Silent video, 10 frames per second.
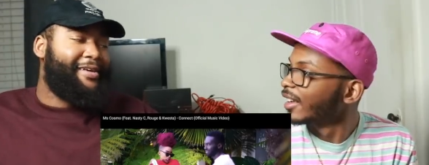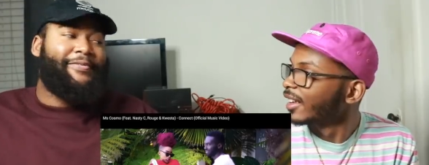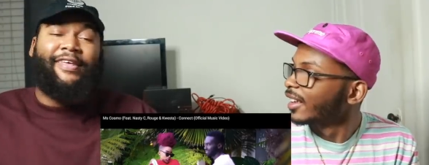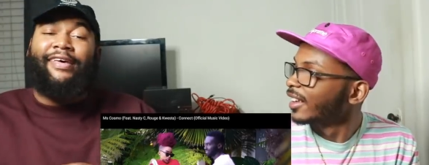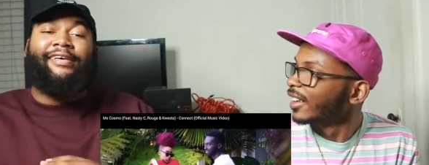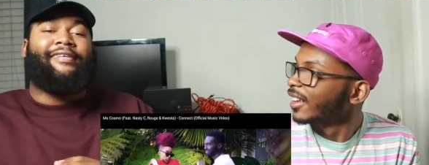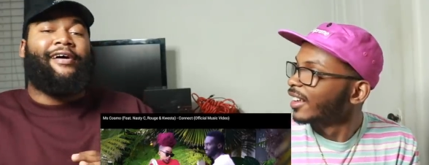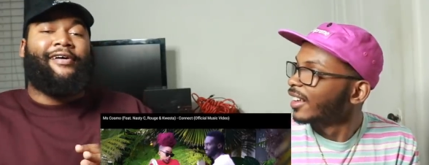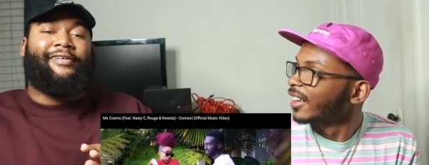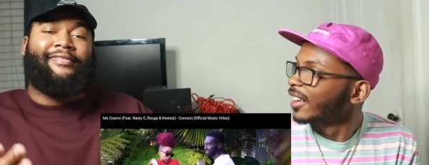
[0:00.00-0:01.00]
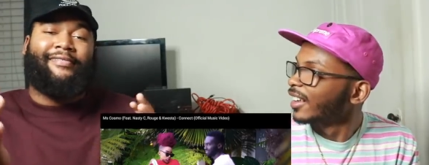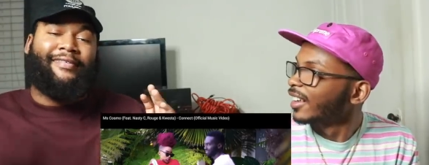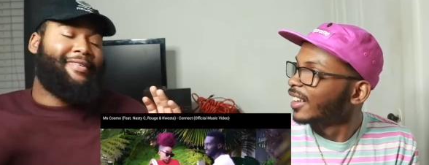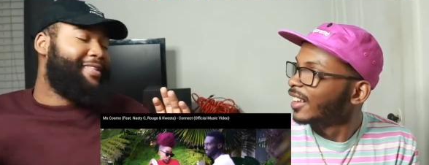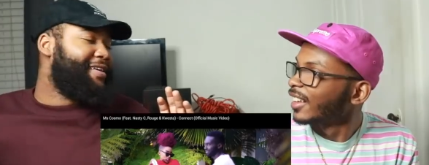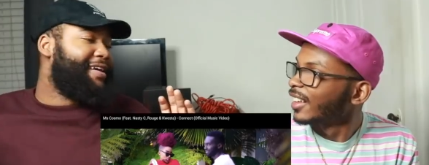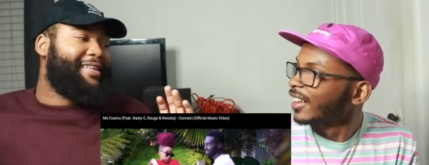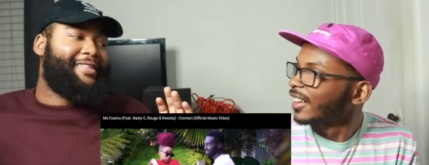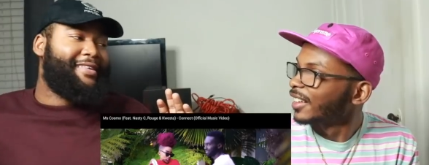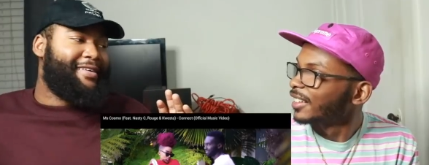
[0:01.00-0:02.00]
Speaker 1: if it is her, she got
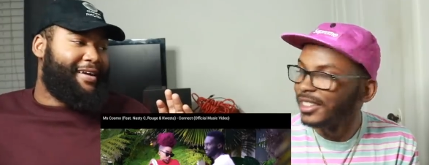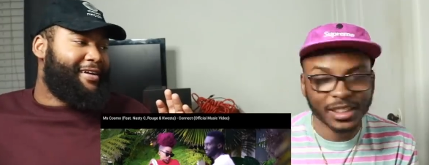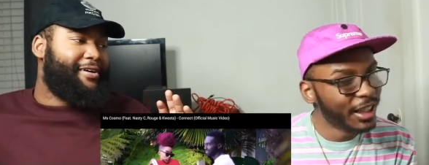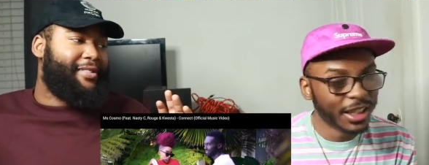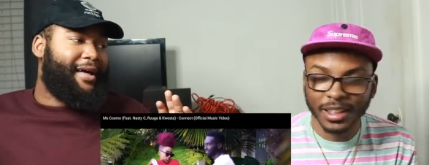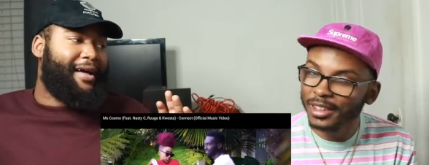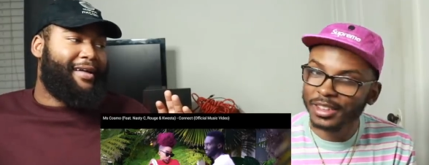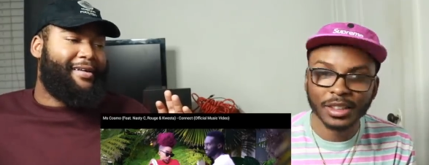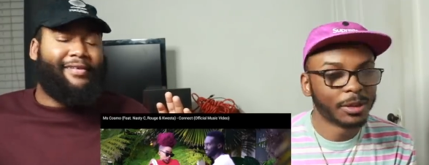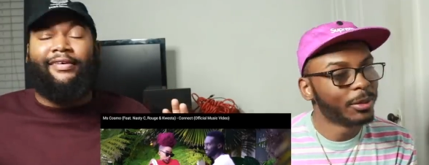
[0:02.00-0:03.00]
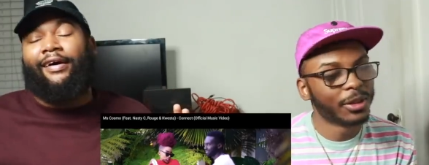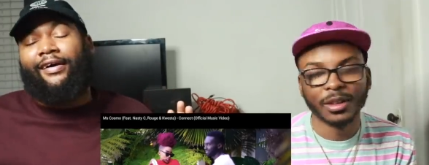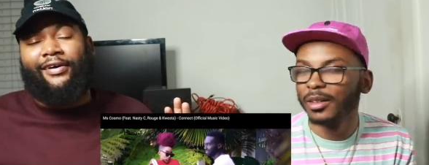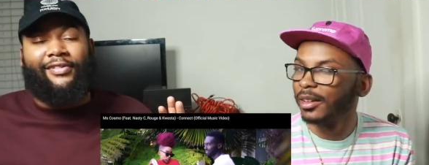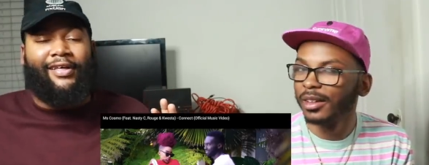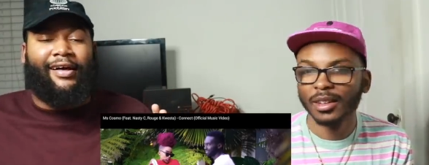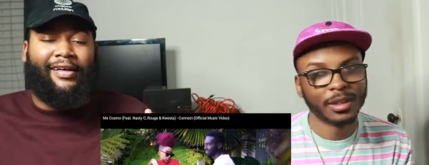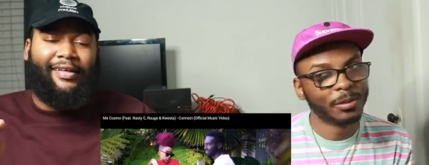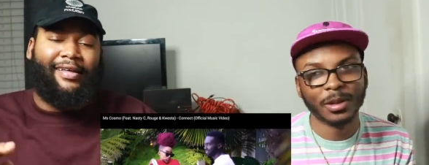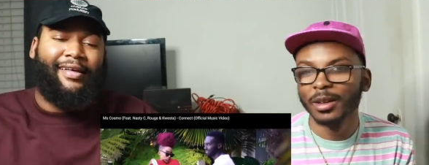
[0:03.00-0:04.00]
that shit. I she got lie. that shit, bro. I ain't gonna lie,
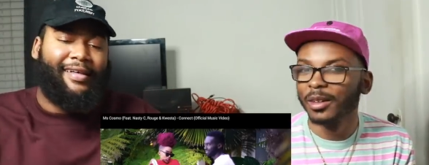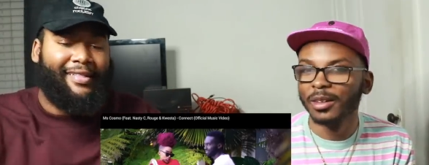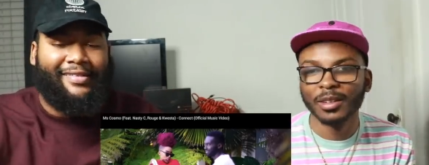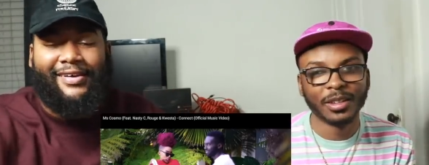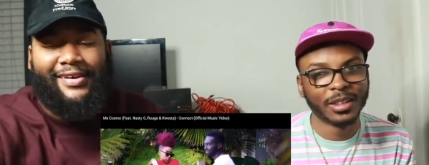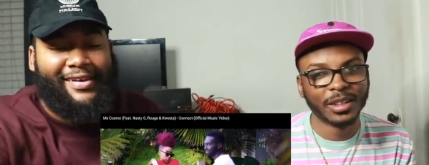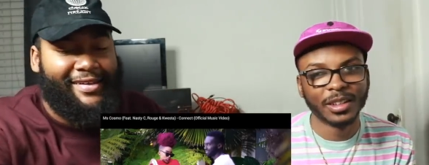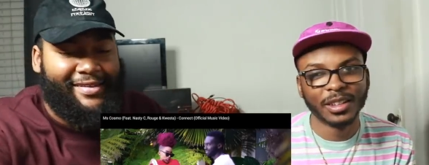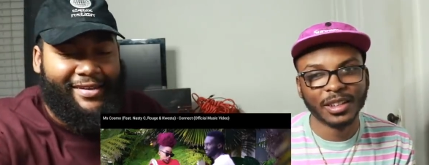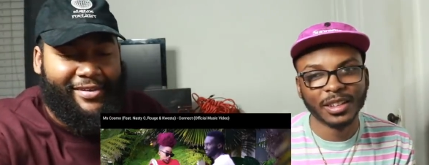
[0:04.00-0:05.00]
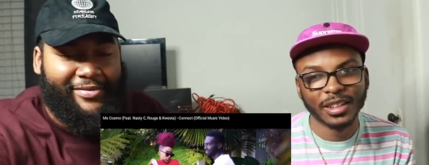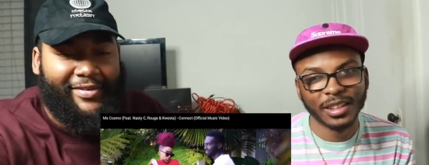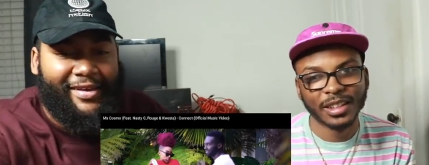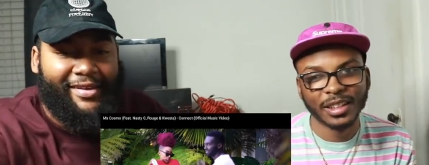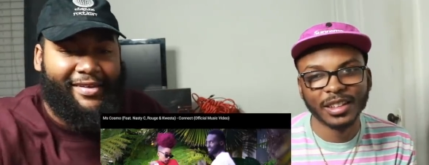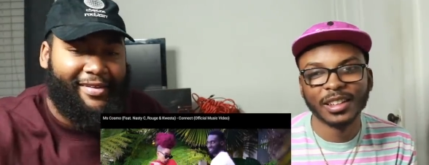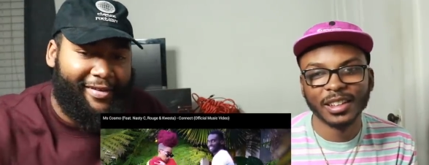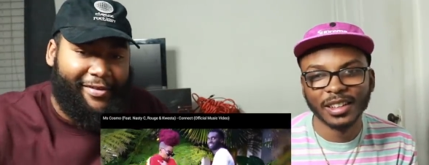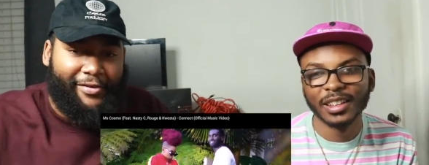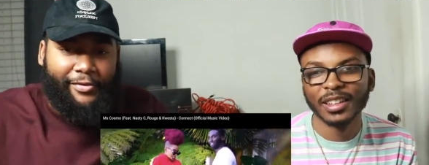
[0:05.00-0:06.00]
bro. Let's go ahead and continue, man.
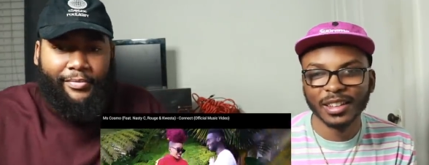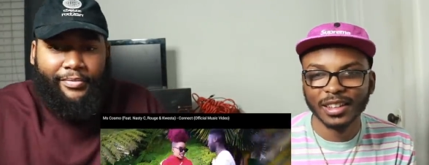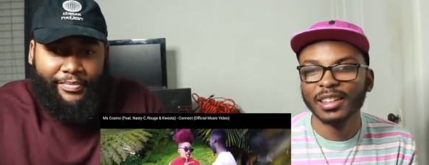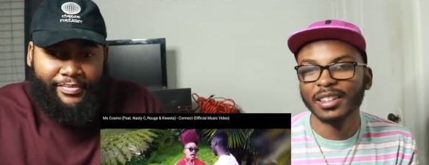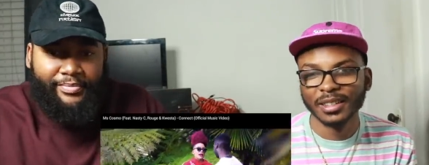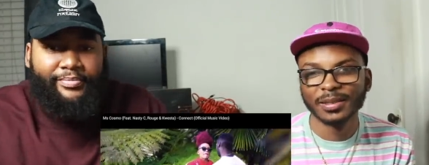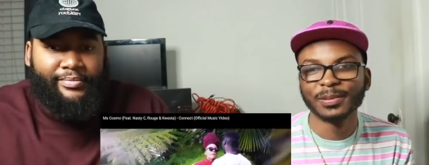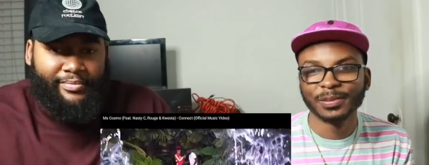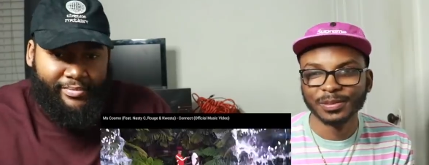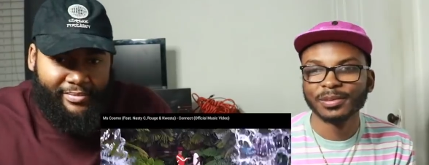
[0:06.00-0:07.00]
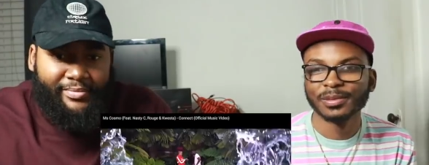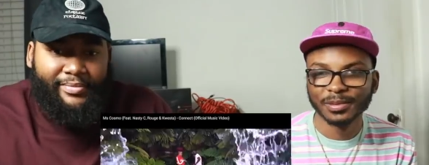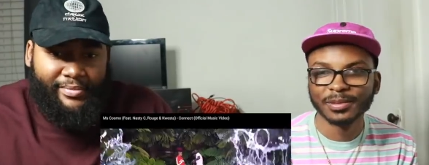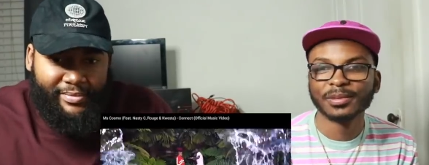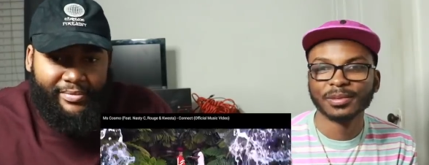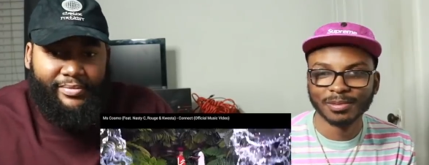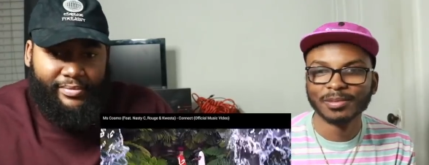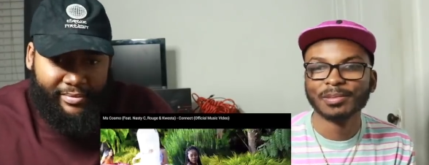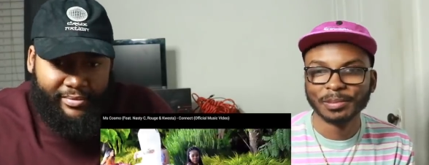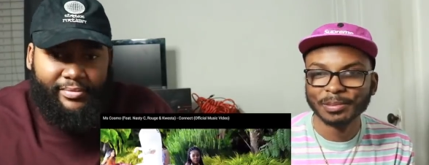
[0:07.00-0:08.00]
Speaker 2: Yeah, and so he liking my pictures, he's stacking
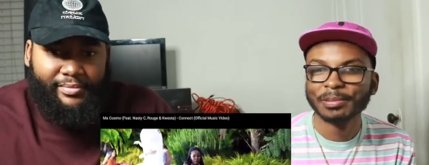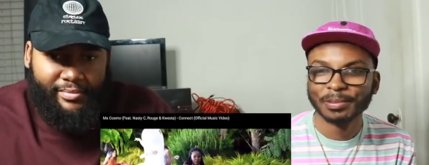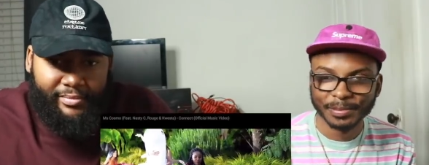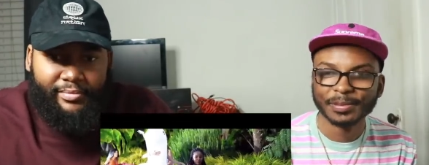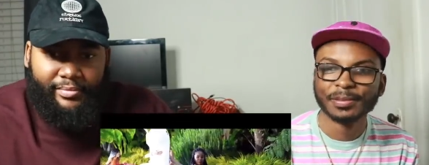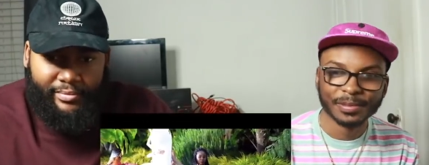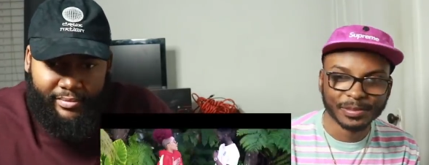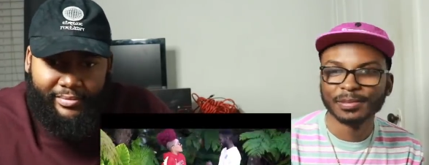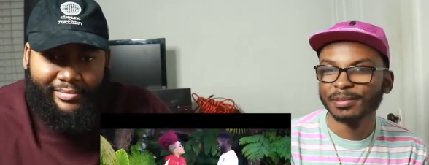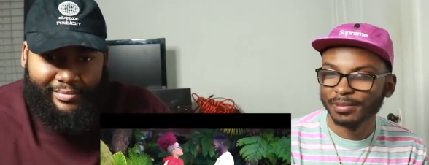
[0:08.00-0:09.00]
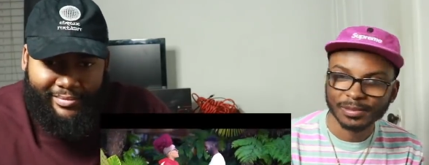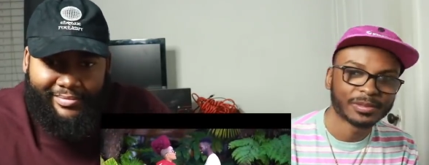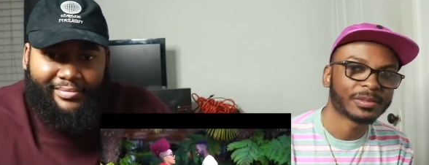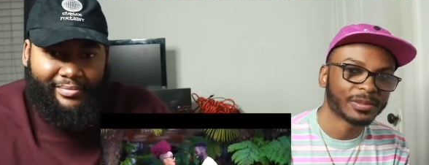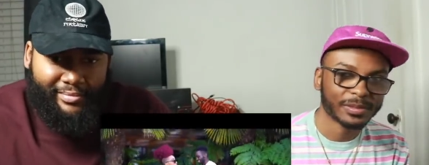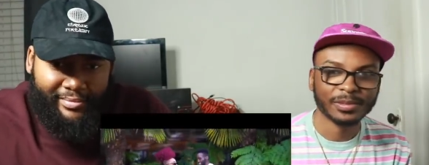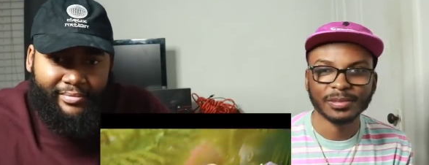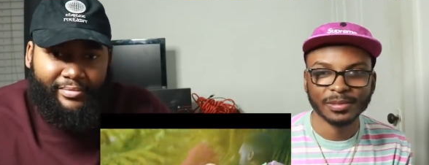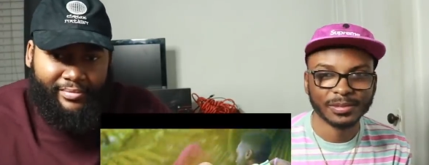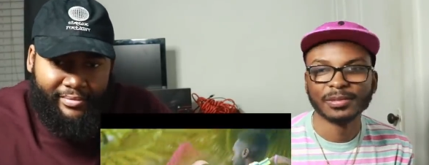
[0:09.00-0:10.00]
on data. Pull yourself together like a zip.
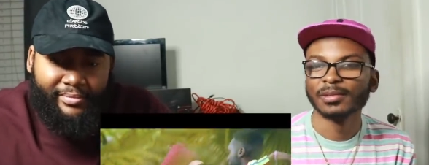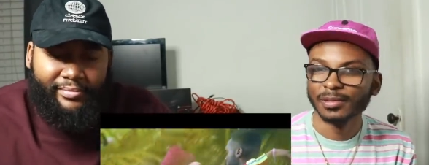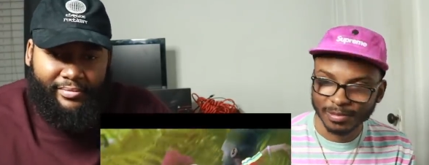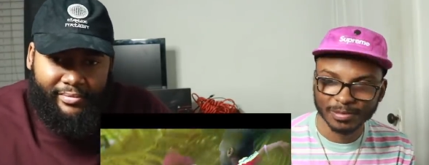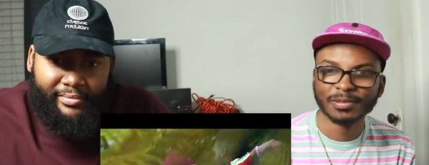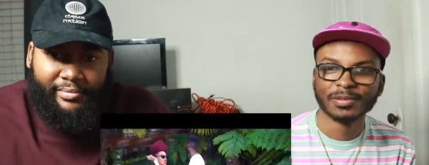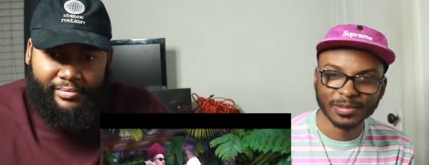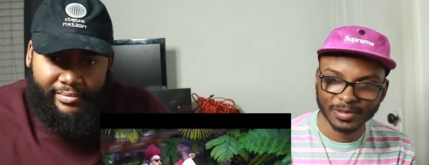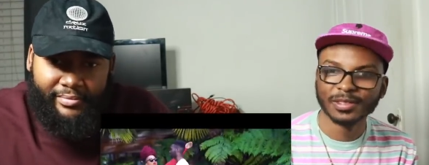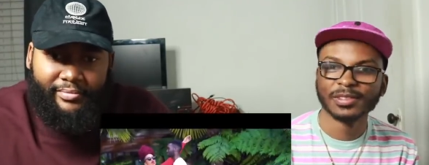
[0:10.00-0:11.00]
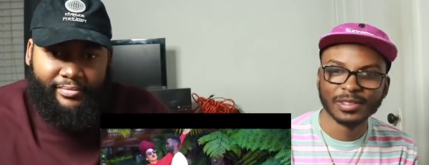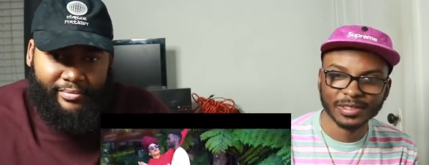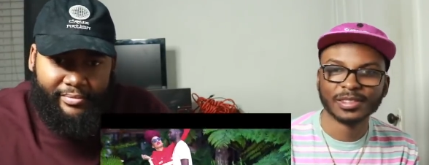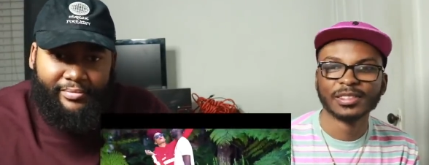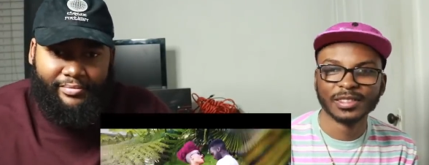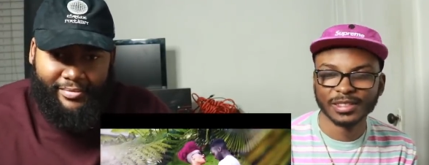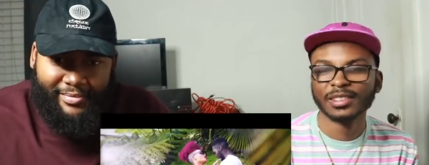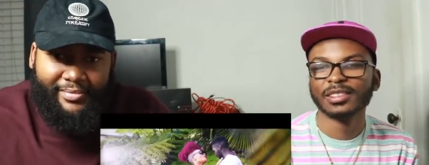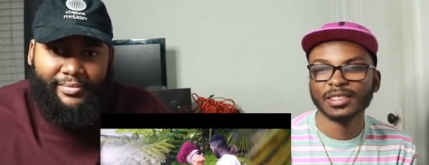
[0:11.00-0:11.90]
He heard the flow and now he gone, gone.